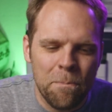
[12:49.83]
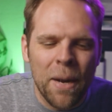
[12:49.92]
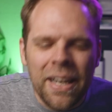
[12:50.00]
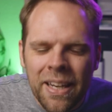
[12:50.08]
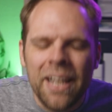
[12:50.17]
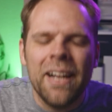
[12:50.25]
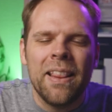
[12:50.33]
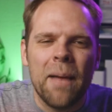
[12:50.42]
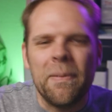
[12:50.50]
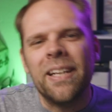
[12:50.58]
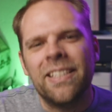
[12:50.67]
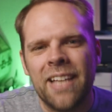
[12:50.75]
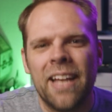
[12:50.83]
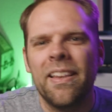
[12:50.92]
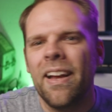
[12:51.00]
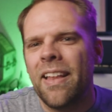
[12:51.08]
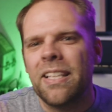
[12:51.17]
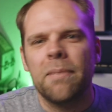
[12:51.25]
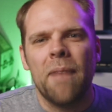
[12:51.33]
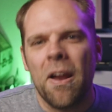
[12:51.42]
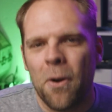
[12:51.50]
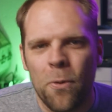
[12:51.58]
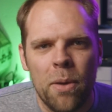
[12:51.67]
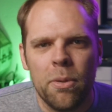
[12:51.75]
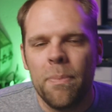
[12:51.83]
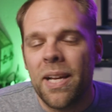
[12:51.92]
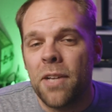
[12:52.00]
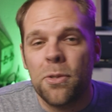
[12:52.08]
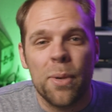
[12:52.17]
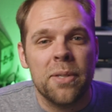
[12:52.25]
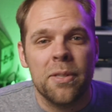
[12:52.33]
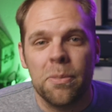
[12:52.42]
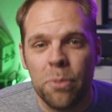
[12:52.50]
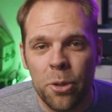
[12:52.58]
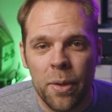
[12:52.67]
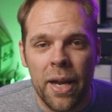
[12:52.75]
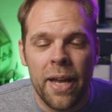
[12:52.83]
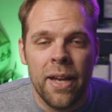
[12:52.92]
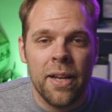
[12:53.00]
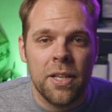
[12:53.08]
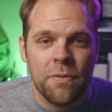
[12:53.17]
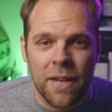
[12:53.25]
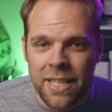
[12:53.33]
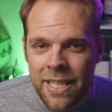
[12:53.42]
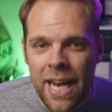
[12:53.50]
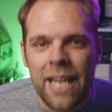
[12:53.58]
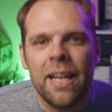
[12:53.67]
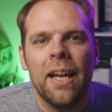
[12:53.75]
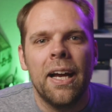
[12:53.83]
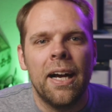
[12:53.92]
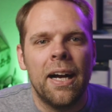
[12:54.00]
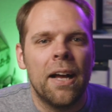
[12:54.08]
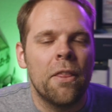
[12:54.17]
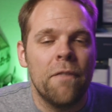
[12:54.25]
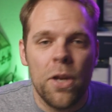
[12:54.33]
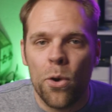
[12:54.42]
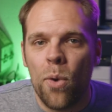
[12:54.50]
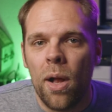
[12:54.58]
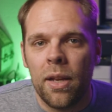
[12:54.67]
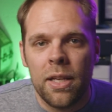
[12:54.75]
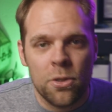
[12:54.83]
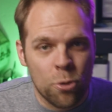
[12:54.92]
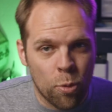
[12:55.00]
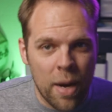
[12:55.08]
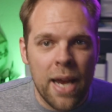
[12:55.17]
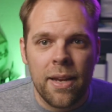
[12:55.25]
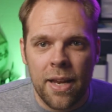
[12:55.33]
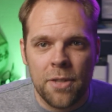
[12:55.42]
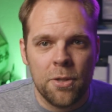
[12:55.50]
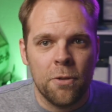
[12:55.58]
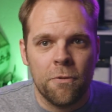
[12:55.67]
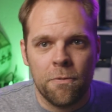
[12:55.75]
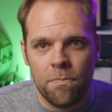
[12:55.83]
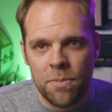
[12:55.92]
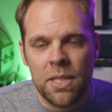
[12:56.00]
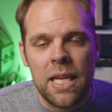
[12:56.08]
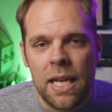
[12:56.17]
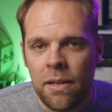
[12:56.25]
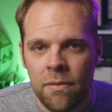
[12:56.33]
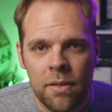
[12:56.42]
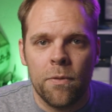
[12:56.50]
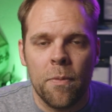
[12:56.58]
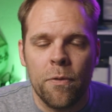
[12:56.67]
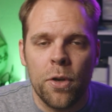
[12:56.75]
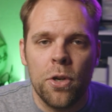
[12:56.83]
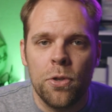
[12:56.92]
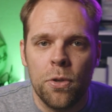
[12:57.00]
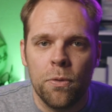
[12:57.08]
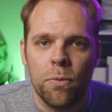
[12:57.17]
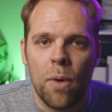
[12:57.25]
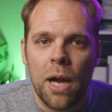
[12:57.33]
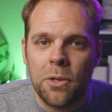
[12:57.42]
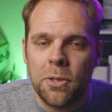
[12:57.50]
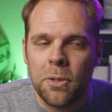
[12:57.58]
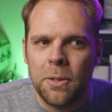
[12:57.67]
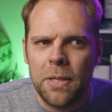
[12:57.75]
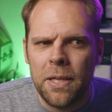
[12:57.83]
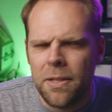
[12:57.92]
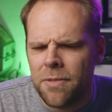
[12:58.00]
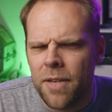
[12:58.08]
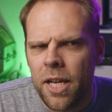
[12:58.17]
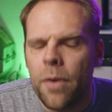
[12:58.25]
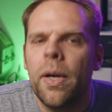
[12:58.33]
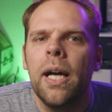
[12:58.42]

but that being said, that's a minor quibble because the rest of this Blu-ray is fucking tight. Uh, the video quality is great, as you've seen from the footage you've watched in, in this video.